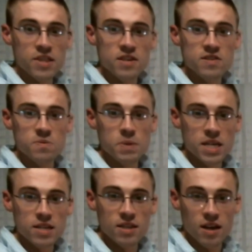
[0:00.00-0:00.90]

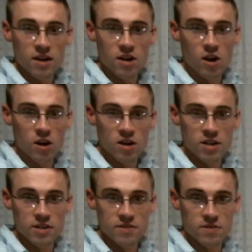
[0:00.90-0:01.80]
speed that a car
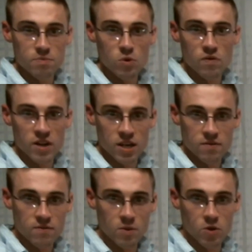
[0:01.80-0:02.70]
is moving
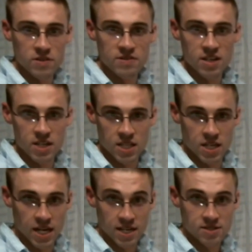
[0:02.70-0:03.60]
from one city to the
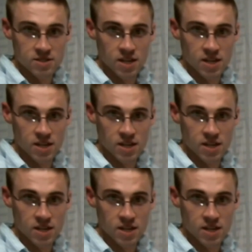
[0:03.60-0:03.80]
next,